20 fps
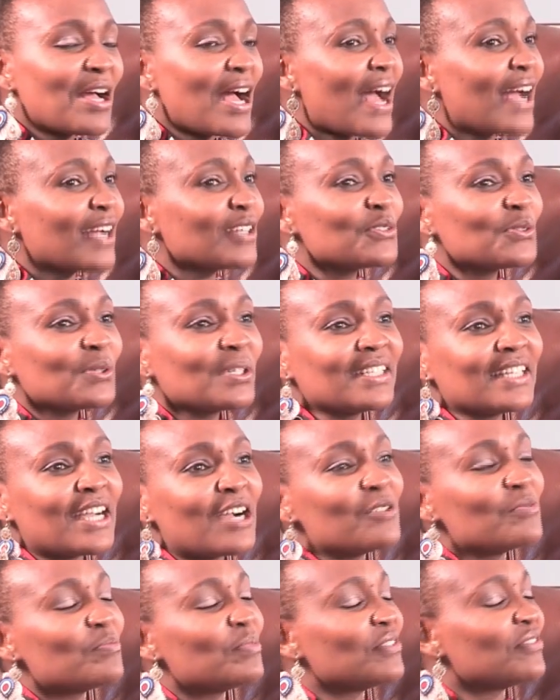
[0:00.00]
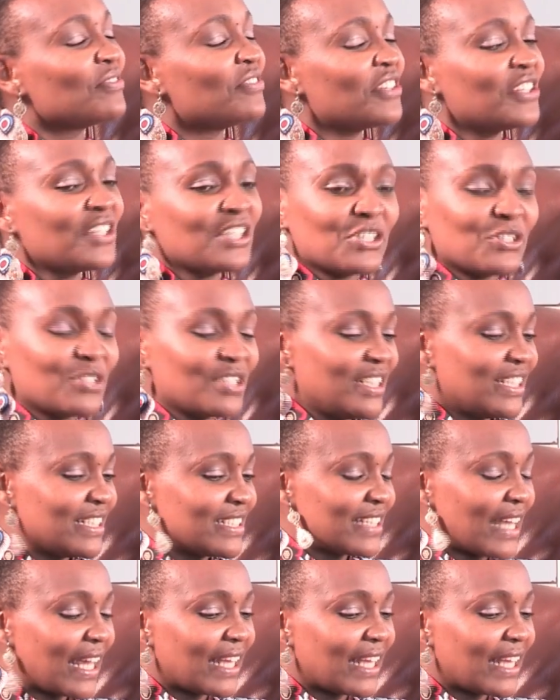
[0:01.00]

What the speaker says: Actually, I'll be very honest.